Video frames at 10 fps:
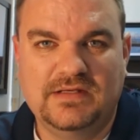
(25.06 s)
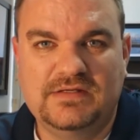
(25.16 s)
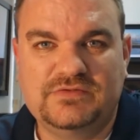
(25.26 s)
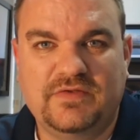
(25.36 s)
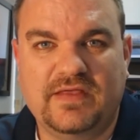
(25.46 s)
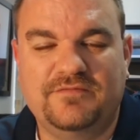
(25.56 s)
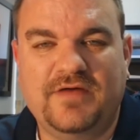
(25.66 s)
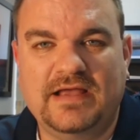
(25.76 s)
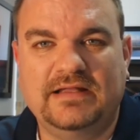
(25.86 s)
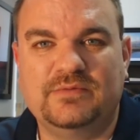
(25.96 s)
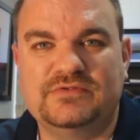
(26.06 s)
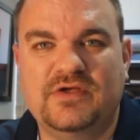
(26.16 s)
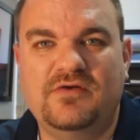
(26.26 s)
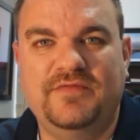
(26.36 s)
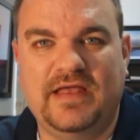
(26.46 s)
So they finally
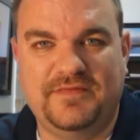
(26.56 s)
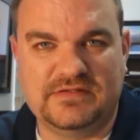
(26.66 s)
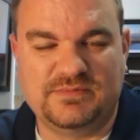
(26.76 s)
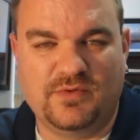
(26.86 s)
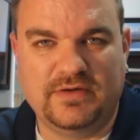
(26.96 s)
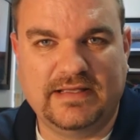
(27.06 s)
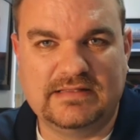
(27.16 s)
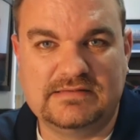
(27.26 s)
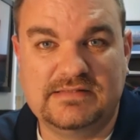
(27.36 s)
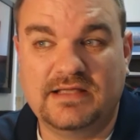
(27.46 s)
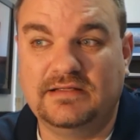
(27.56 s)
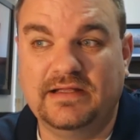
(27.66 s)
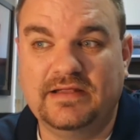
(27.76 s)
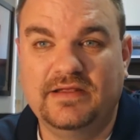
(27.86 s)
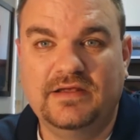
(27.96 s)
resolved that this morning, and
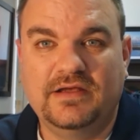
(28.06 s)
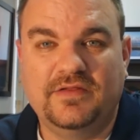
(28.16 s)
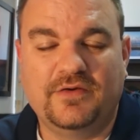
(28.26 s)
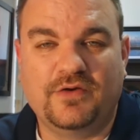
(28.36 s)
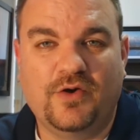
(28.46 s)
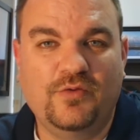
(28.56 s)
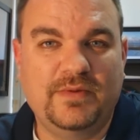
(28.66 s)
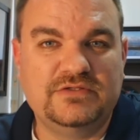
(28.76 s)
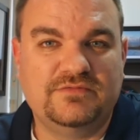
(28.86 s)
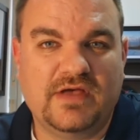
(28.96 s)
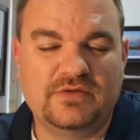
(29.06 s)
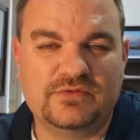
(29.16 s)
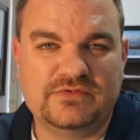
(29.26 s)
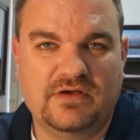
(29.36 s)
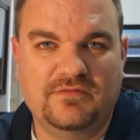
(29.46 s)
suddenly there are a whole bunch of
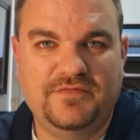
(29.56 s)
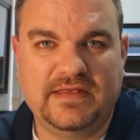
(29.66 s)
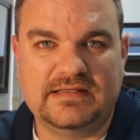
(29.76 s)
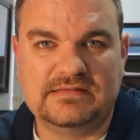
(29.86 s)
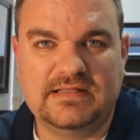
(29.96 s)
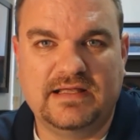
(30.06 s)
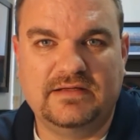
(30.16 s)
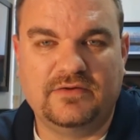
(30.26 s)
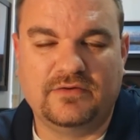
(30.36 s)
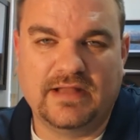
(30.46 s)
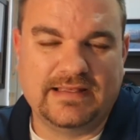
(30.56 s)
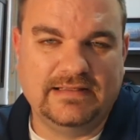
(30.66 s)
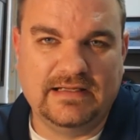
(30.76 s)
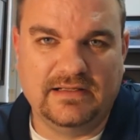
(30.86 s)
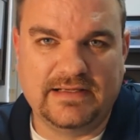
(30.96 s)
unresolved things that are like a
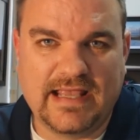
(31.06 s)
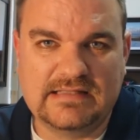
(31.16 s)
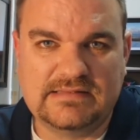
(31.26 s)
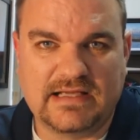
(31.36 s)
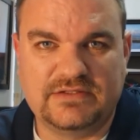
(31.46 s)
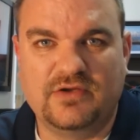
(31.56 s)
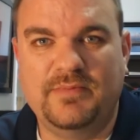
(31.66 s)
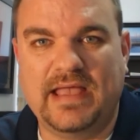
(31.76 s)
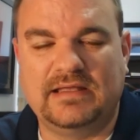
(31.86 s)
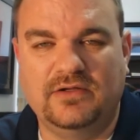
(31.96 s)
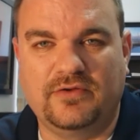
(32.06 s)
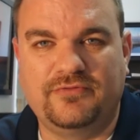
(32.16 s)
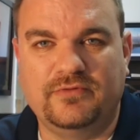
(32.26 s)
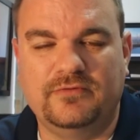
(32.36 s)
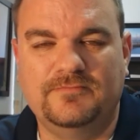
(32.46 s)
needle in a haystack to go back and look
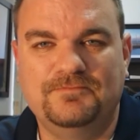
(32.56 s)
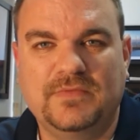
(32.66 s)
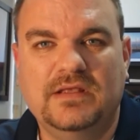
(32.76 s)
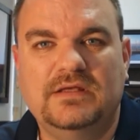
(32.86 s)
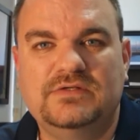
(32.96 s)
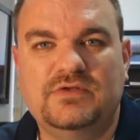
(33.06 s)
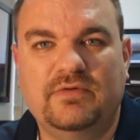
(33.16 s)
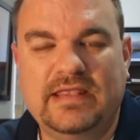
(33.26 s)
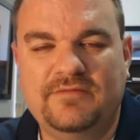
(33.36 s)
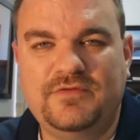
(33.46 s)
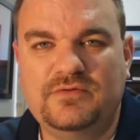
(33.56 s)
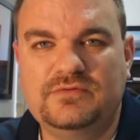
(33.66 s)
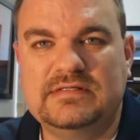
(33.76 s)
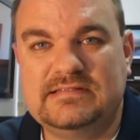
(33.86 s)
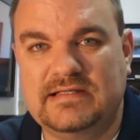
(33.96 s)
through. So if
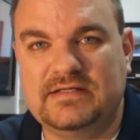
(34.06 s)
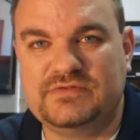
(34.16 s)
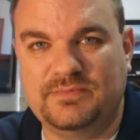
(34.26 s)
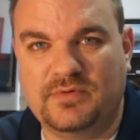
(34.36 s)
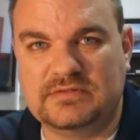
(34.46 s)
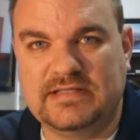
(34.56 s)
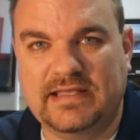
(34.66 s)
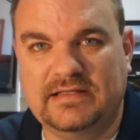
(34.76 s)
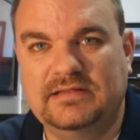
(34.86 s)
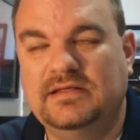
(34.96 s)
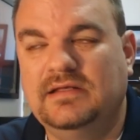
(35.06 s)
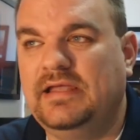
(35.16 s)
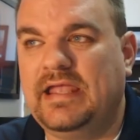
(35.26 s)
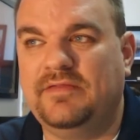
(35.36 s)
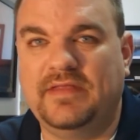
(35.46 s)
you sent a support ticket
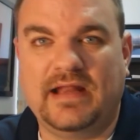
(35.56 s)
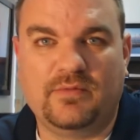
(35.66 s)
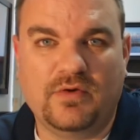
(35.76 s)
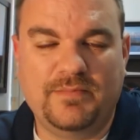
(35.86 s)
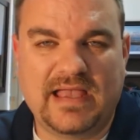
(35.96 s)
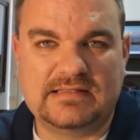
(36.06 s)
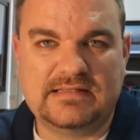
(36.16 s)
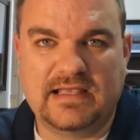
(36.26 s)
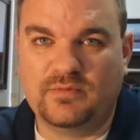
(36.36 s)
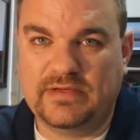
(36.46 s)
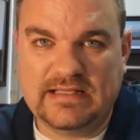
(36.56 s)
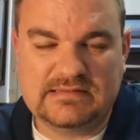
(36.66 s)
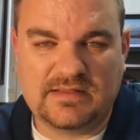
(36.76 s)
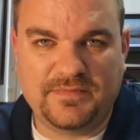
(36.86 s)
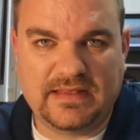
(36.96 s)
and then I wrote back saying we need
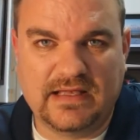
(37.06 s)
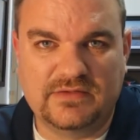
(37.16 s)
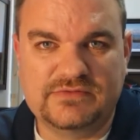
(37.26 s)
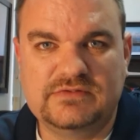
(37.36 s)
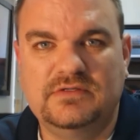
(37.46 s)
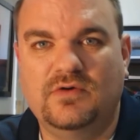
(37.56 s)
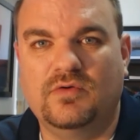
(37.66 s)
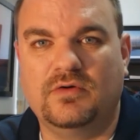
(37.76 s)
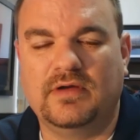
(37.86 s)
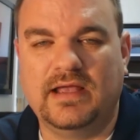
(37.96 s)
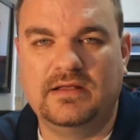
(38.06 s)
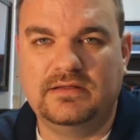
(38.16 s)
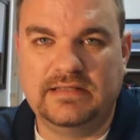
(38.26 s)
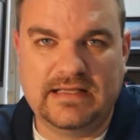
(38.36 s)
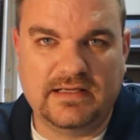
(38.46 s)
something else or
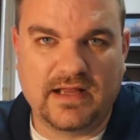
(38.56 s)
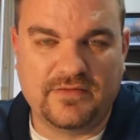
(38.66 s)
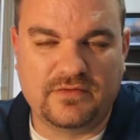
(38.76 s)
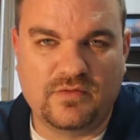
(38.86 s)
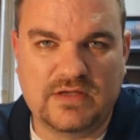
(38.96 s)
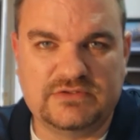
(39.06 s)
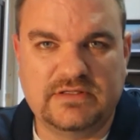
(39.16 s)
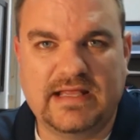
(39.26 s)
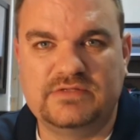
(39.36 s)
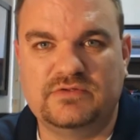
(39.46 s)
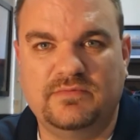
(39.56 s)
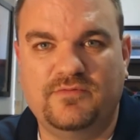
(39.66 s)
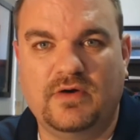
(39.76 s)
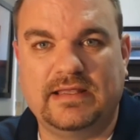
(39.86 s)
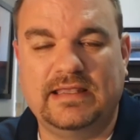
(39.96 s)
need another question answered
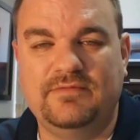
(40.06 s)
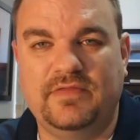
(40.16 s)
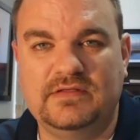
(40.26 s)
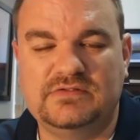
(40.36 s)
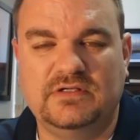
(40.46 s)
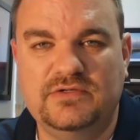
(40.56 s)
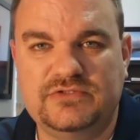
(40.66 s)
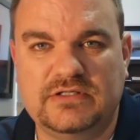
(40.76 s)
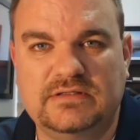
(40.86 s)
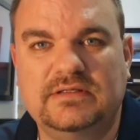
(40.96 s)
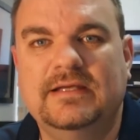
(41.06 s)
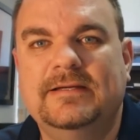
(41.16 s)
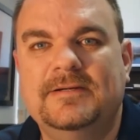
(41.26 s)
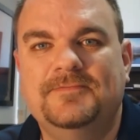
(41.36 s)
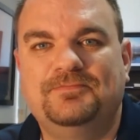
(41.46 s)
before I can give you the solution
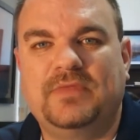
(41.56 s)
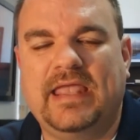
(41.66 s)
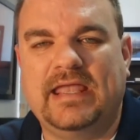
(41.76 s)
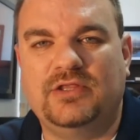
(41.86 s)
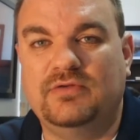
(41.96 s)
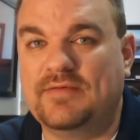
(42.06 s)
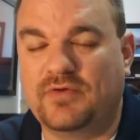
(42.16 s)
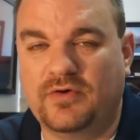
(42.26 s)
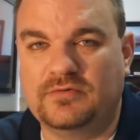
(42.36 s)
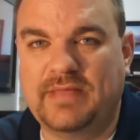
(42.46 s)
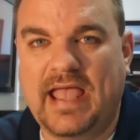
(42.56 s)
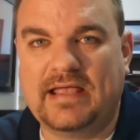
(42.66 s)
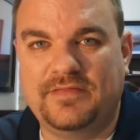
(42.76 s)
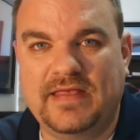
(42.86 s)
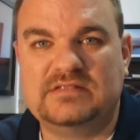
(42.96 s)
and you never heard
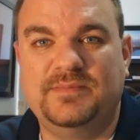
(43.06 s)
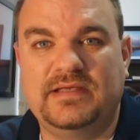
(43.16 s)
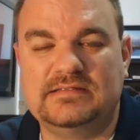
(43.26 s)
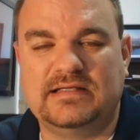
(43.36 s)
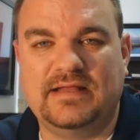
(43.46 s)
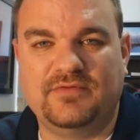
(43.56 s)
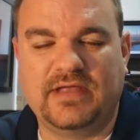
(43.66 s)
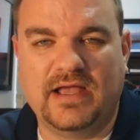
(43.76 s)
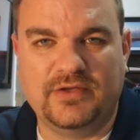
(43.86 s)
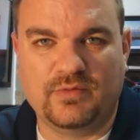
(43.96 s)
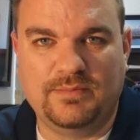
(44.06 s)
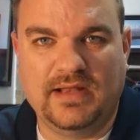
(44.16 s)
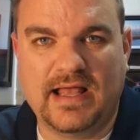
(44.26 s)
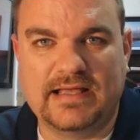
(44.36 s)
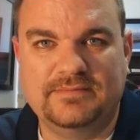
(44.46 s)
back, that's because I never got your
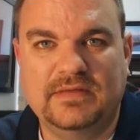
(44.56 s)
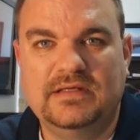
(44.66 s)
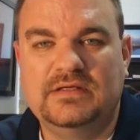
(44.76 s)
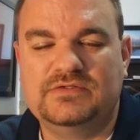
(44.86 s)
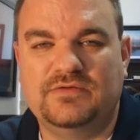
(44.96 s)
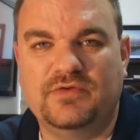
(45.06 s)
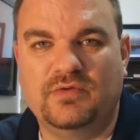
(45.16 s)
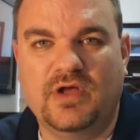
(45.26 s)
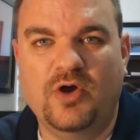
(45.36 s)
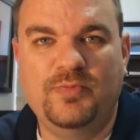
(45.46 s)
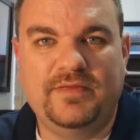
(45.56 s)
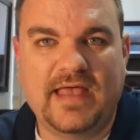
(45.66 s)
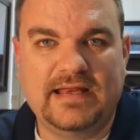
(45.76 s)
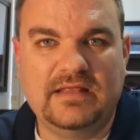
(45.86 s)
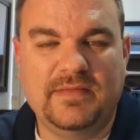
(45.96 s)
reply. So if you want to open
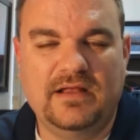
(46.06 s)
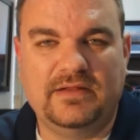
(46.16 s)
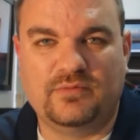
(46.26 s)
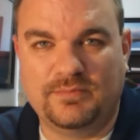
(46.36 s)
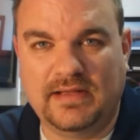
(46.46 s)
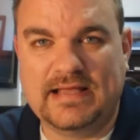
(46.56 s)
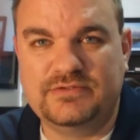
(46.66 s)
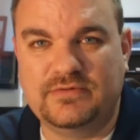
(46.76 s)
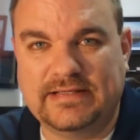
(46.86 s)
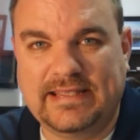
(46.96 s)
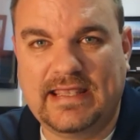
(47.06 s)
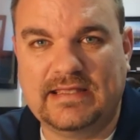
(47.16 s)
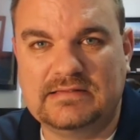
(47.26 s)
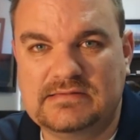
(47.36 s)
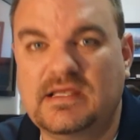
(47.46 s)
that email and reply to it
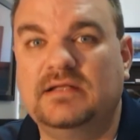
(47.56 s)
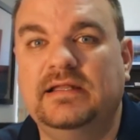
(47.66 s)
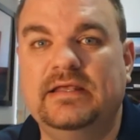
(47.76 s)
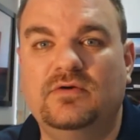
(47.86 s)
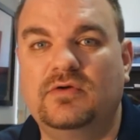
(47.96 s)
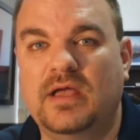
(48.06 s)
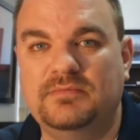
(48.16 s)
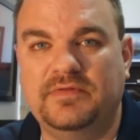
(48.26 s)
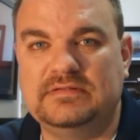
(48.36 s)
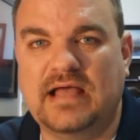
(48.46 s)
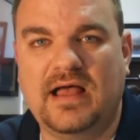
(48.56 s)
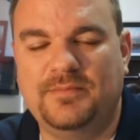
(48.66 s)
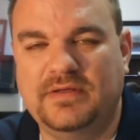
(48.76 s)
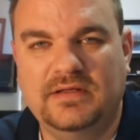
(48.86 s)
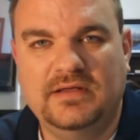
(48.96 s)
again, suddenly it'll come to the
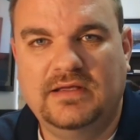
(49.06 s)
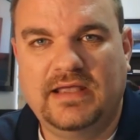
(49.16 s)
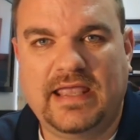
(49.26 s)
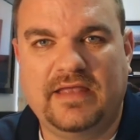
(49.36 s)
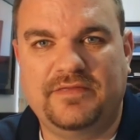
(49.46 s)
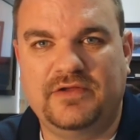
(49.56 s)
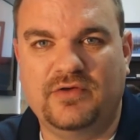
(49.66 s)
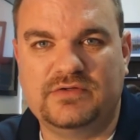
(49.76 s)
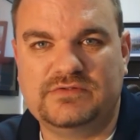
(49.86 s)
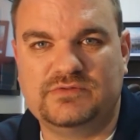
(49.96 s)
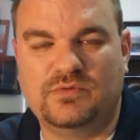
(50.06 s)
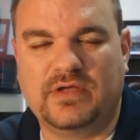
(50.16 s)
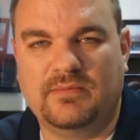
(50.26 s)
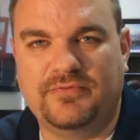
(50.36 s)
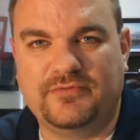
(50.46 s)
top and the notices will
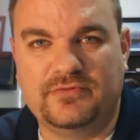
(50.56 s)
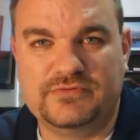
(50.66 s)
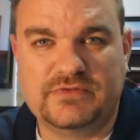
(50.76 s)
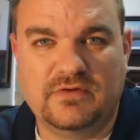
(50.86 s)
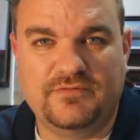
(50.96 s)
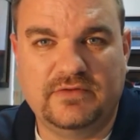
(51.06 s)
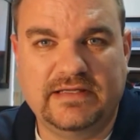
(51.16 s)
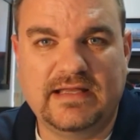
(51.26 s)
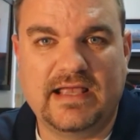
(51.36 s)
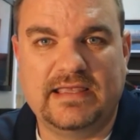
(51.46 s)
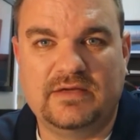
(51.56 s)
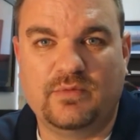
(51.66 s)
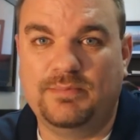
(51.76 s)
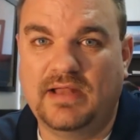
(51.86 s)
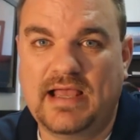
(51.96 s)
come through. So if you did not get a
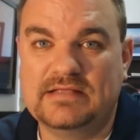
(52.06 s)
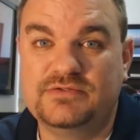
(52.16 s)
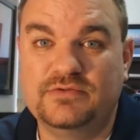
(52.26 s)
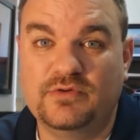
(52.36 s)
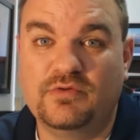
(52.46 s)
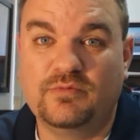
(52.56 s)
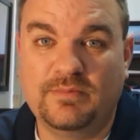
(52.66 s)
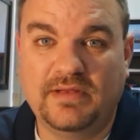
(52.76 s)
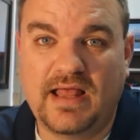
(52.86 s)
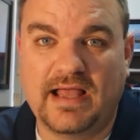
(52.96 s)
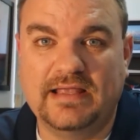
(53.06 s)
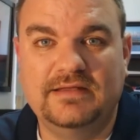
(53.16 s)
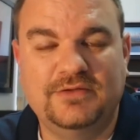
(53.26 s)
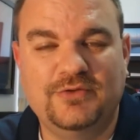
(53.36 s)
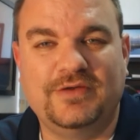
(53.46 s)
reply to your reply,
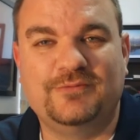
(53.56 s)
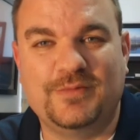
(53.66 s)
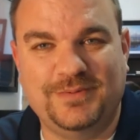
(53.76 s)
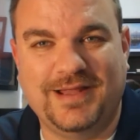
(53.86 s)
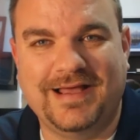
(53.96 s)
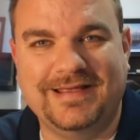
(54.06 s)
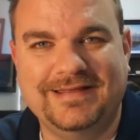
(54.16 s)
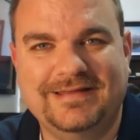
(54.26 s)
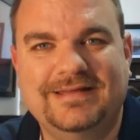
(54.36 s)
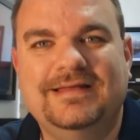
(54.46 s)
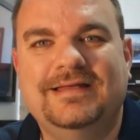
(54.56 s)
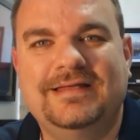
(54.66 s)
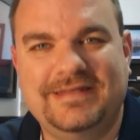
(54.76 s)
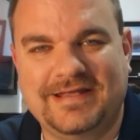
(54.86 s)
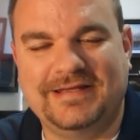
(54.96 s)
you can reply
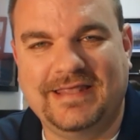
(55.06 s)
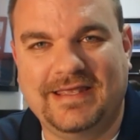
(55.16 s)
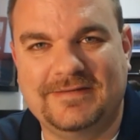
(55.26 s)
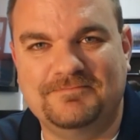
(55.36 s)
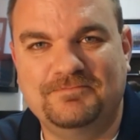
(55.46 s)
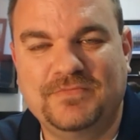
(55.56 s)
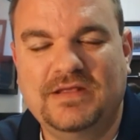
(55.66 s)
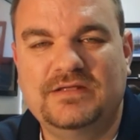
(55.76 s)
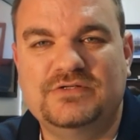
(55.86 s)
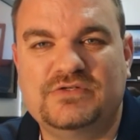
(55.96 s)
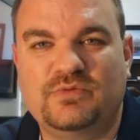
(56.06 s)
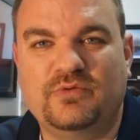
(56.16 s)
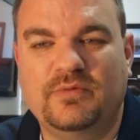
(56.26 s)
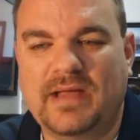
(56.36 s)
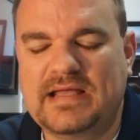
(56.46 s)
yet again. Just want to
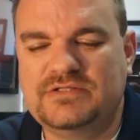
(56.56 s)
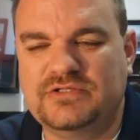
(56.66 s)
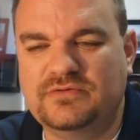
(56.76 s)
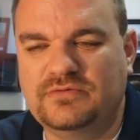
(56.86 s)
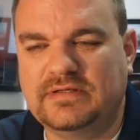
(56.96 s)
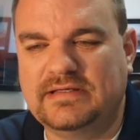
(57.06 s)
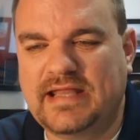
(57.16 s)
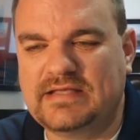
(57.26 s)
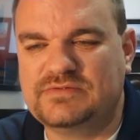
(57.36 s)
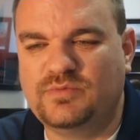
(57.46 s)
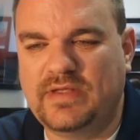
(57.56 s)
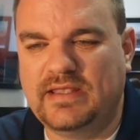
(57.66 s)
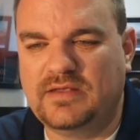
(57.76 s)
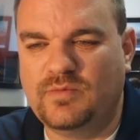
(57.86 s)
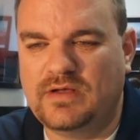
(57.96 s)
remind you, next
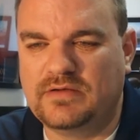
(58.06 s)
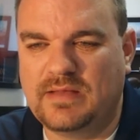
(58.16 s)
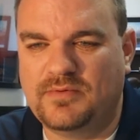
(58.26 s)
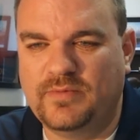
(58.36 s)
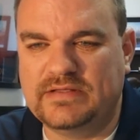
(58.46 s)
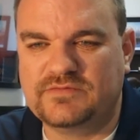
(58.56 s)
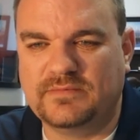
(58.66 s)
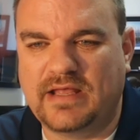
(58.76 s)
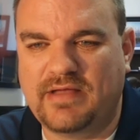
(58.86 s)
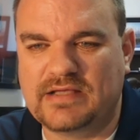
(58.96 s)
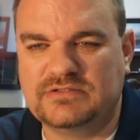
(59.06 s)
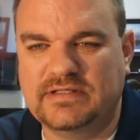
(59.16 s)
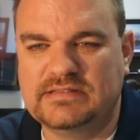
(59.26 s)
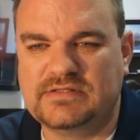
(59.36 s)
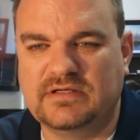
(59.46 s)
week, well, a couple weeks from now,
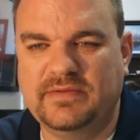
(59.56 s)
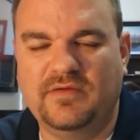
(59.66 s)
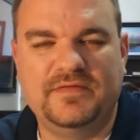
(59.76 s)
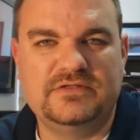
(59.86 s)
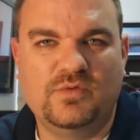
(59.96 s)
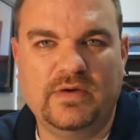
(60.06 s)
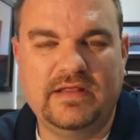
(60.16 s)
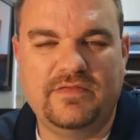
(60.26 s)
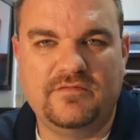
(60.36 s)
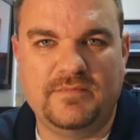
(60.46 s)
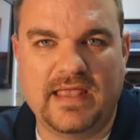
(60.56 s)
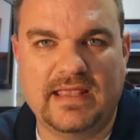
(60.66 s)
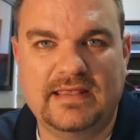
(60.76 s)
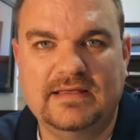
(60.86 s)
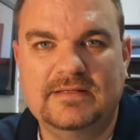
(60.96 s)
actually, it's going to be on the 20th of May.